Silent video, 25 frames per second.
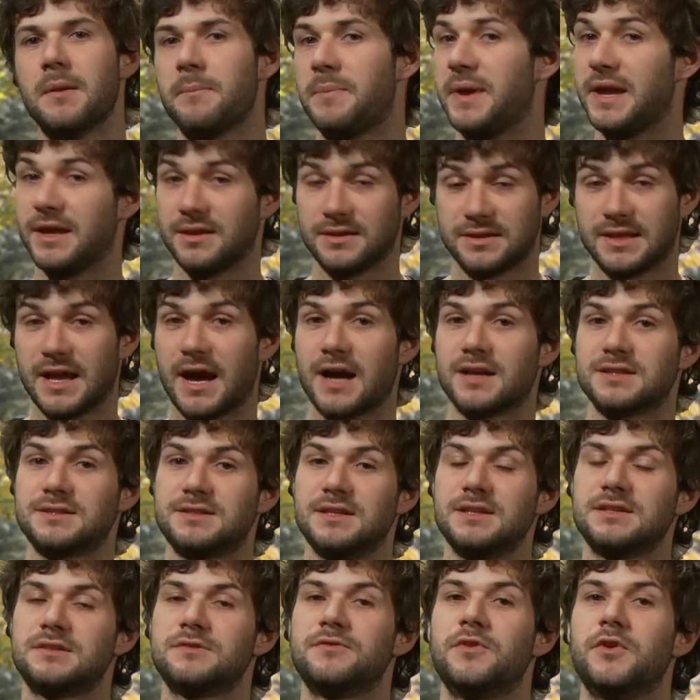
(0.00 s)
paying
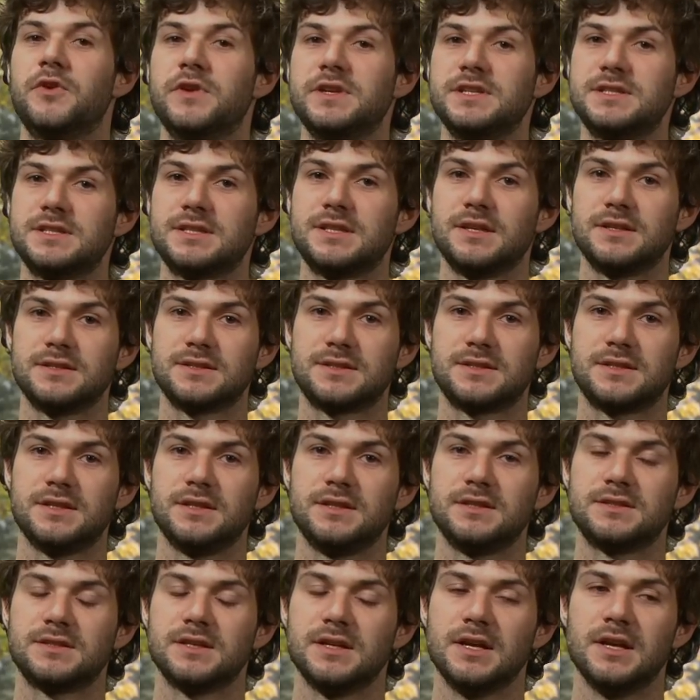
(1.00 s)
taxes, for
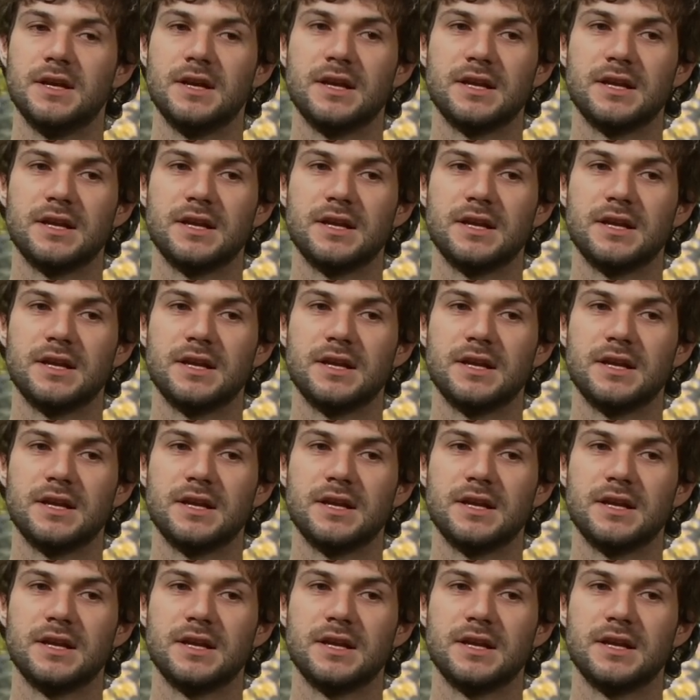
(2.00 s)
instance,